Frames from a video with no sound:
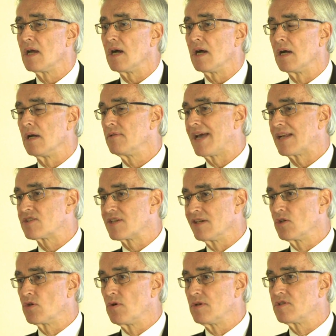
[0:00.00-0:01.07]
That's
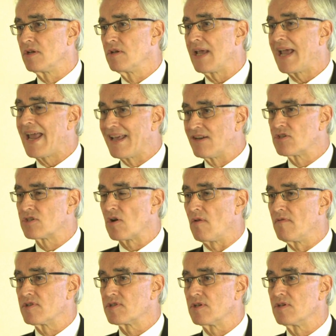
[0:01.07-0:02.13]
in goods and
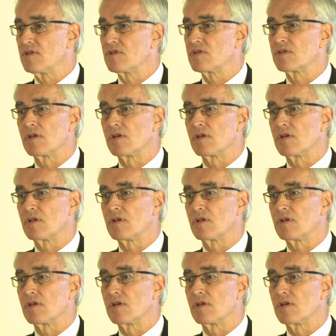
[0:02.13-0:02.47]
services,